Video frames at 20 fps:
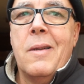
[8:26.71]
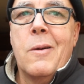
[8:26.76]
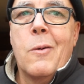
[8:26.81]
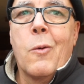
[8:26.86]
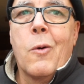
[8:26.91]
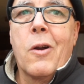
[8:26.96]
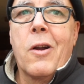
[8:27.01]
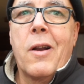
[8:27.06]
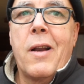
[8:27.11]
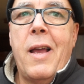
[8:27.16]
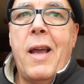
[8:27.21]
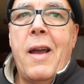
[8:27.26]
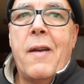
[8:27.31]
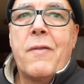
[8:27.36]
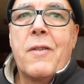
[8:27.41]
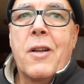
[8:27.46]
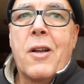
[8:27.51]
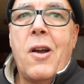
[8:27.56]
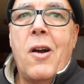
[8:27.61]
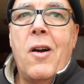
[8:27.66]
we're going to have
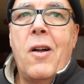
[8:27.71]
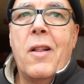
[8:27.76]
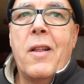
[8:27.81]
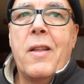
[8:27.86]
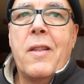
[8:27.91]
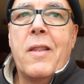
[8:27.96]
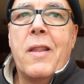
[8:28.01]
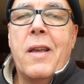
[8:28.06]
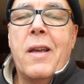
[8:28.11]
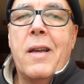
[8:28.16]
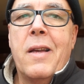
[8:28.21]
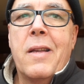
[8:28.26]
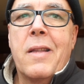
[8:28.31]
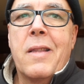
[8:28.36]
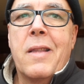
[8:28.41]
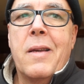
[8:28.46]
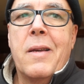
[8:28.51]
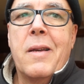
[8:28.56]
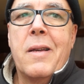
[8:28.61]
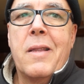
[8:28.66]
to call in
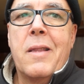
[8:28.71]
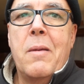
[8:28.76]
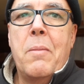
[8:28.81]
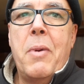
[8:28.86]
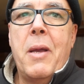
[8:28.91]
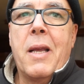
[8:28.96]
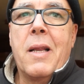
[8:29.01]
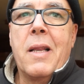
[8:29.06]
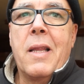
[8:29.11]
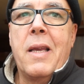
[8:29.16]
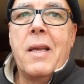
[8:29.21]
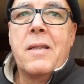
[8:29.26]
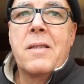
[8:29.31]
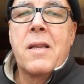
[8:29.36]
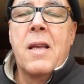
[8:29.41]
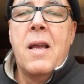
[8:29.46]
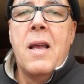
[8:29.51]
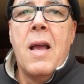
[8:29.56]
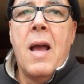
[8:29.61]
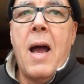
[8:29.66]
the big leagues.
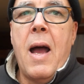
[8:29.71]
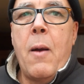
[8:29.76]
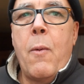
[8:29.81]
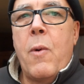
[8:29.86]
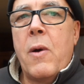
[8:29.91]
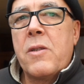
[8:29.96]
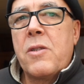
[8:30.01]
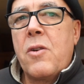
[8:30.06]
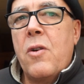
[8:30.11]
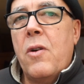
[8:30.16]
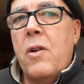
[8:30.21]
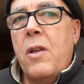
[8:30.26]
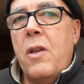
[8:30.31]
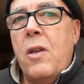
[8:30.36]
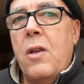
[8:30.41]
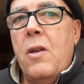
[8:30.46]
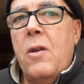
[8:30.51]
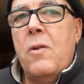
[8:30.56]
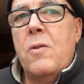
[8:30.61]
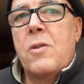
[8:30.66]
I was going to
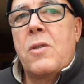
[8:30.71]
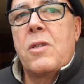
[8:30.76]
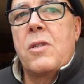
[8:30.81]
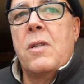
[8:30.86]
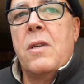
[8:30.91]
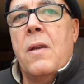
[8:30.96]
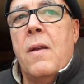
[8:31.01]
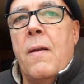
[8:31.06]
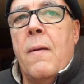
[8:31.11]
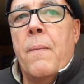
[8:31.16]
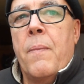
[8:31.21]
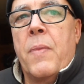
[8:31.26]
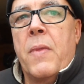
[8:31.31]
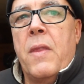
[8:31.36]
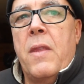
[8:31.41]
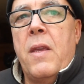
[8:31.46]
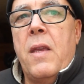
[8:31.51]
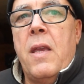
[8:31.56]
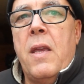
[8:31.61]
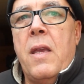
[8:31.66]
use
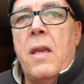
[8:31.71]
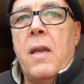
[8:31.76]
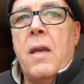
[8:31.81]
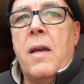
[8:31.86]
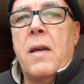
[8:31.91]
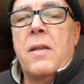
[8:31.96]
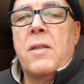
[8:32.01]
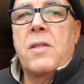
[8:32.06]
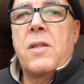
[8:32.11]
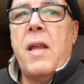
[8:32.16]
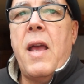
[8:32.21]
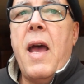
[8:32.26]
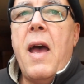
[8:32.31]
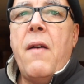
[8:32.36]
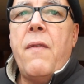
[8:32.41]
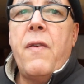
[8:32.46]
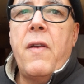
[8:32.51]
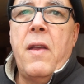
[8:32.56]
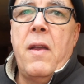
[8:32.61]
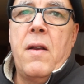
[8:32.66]
the
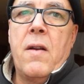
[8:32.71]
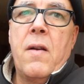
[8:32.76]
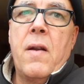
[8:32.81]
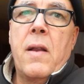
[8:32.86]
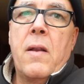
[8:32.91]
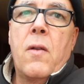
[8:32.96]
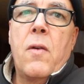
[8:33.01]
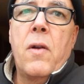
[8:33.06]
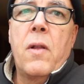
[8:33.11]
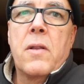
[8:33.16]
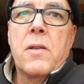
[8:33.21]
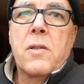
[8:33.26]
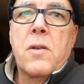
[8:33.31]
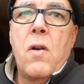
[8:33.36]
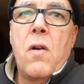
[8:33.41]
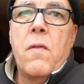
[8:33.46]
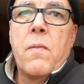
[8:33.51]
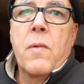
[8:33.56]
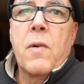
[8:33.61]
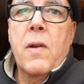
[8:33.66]
staff here at Loyalist
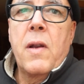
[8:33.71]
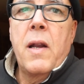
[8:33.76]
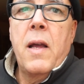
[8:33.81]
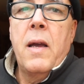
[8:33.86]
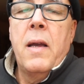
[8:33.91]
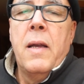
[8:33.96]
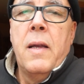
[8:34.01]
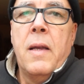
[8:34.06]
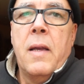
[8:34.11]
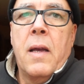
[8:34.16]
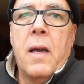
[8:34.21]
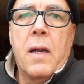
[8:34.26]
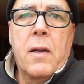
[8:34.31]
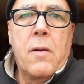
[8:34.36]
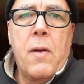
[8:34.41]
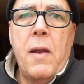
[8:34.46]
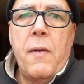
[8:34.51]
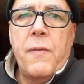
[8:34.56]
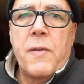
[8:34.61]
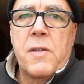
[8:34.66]
Cove Marina, a
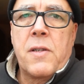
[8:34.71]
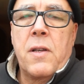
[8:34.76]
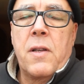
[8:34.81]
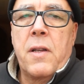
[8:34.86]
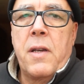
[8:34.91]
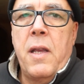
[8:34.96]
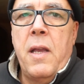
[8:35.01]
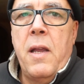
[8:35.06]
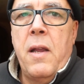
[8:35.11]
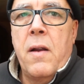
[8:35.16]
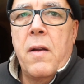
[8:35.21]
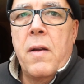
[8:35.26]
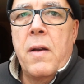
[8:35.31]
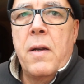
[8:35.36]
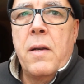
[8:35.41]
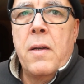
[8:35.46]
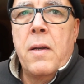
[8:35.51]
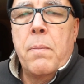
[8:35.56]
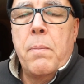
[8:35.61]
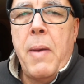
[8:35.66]
great facility here
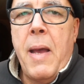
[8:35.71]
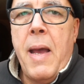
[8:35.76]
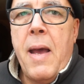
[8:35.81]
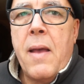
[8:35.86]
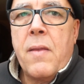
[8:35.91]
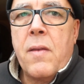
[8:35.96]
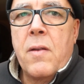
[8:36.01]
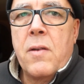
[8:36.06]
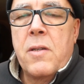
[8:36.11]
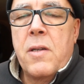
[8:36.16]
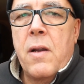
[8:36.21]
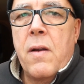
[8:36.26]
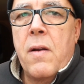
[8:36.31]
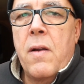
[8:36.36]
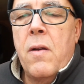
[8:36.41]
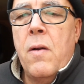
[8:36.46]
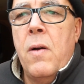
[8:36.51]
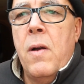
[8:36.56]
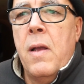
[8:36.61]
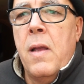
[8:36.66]
in Bath,
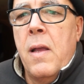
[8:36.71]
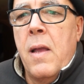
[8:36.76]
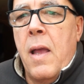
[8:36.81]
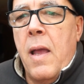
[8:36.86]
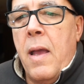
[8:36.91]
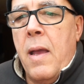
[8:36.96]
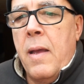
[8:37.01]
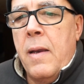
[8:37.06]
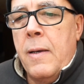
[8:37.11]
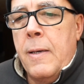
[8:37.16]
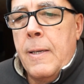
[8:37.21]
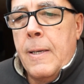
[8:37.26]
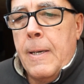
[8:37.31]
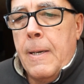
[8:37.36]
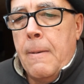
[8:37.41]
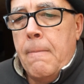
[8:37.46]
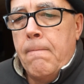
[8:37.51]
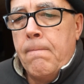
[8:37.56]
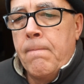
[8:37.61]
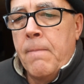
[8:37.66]
Ontario,
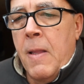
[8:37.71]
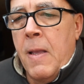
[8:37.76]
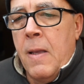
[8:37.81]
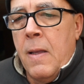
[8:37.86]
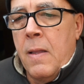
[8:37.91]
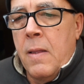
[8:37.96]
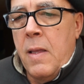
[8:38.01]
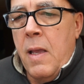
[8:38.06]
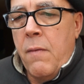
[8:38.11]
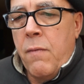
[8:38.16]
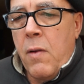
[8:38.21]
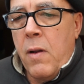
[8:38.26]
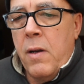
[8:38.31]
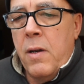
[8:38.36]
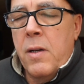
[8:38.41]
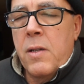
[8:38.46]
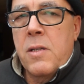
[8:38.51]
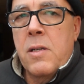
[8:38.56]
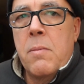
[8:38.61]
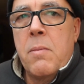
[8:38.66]
and they've run
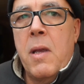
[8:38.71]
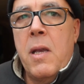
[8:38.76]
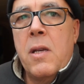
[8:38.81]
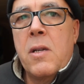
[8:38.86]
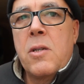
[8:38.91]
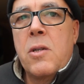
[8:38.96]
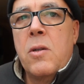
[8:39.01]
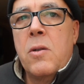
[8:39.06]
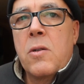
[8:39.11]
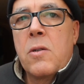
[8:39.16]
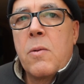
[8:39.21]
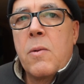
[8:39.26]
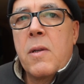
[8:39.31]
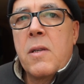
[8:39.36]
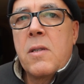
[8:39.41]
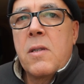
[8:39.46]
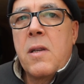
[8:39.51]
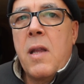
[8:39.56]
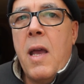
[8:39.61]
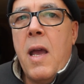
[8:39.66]
into some issues with
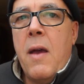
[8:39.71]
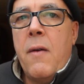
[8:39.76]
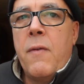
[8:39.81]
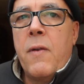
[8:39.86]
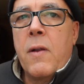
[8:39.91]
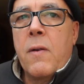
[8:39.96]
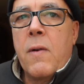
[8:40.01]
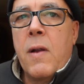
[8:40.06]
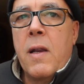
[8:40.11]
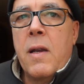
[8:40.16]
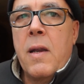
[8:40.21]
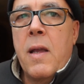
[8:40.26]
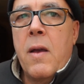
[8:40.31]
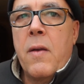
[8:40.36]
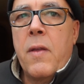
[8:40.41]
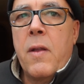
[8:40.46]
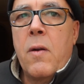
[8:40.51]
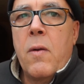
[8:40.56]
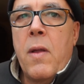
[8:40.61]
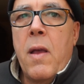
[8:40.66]
staffing right now.
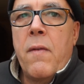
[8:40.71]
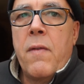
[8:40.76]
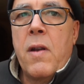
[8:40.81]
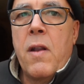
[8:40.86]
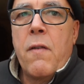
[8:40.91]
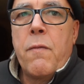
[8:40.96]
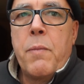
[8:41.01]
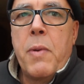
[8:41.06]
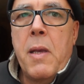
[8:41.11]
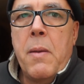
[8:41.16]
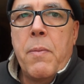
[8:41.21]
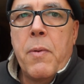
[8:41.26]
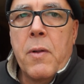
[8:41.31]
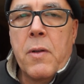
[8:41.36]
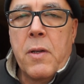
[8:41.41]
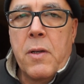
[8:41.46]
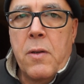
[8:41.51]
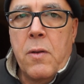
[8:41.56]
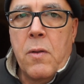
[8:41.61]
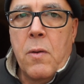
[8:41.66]
They don't have enough people
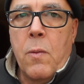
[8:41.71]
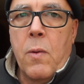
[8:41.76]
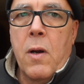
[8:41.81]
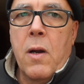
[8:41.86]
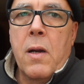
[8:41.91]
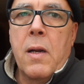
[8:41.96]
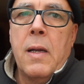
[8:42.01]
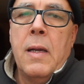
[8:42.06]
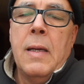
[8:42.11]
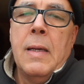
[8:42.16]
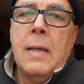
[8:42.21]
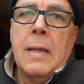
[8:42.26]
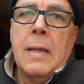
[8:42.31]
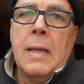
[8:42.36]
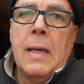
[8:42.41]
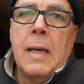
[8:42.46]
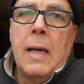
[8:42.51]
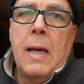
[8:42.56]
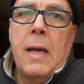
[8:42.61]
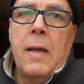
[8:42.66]
to do the work.
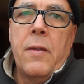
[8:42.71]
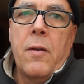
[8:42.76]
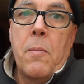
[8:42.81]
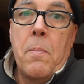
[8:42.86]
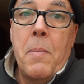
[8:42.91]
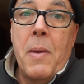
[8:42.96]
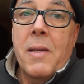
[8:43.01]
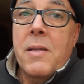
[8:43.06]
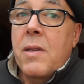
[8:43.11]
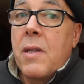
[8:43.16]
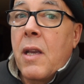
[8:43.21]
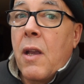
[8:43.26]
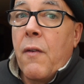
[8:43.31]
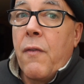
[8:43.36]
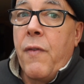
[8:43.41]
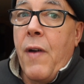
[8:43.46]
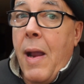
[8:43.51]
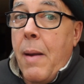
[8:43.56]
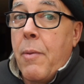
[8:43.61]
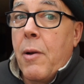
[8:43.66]
And they're missing a
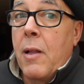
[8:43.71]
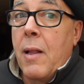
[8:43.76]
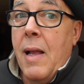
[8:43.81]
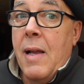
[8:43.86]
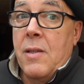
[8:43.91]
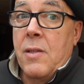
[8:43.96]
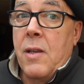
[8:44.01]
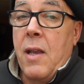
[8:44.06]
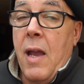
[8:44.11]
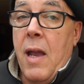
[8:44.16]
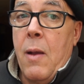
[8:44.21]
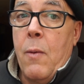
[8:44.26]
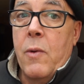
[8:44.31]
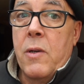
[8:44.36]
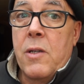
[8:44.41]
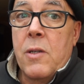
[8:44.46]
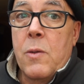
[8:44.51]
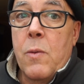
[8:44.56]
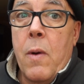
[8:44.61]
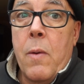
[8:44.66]
fiberglass guy,
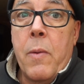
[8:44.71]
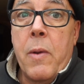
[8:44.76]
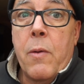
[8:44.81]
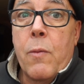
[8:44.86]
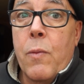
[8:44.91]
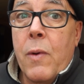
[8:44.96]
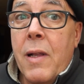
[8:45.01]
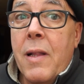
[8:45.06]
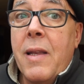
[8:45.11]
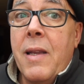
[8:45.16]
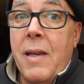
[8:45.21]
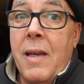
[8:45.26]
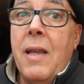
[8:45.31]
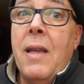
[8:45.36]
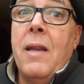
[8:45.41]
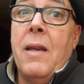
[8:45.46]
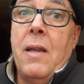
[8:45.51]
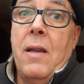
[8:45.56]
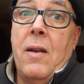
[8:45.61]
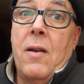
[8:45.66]
which is what we really
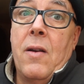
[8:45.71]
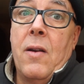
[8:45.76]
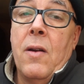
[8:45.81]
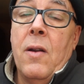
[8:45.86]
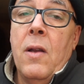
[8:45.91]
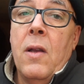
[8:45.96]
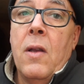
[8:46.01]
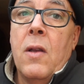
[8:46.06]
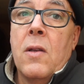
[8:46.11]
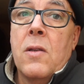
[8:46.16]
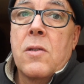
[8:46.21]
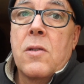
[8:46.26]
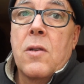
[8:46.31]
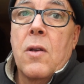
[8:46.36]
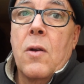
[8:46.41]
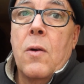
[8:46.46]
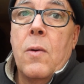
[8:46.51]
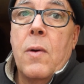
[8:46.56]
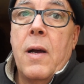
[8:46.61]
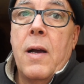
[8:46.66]
need here.
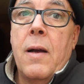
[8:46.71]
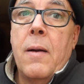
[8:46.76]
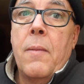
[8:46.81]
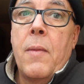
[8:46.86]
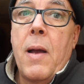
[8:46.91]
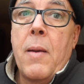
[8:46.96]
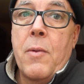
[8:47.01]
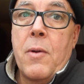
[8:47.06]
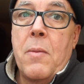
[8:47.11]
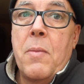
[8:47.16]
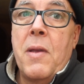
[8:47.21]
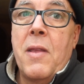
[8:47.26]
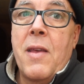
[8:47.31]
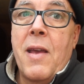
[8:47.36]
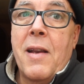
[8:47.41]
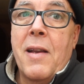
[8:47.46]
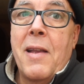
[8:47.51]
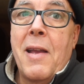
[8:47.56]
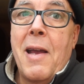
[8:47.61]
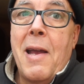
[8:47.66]
So I'm going to be
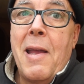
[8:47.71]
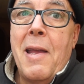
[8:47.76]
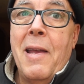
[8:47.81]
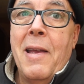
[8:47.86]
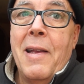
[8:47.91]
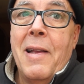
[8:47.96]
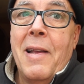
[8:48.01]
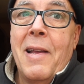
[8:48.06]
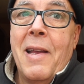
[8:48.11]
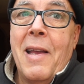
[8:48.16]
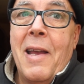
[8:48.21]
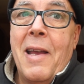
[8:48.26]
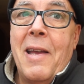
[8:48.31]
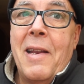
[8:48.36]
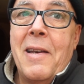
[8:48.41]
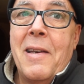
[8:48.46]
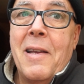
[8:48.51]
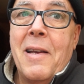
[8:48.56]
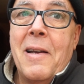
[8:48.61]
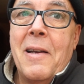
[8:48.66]
that guy,
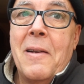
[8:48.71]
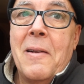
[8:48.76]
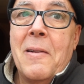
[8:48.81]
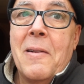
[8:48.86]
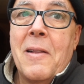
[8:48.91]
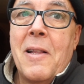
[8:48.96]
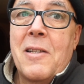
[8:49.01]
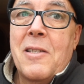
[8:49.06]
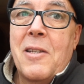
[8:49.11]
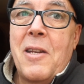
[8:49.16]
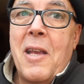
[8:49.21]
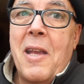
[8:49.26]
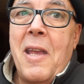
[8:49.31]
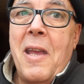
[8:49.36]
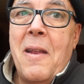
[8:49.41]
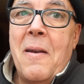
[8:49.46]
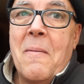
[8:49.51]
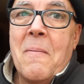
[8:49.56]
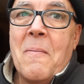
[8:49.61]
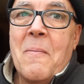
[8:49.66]
and let's dig
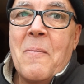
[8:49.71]
in.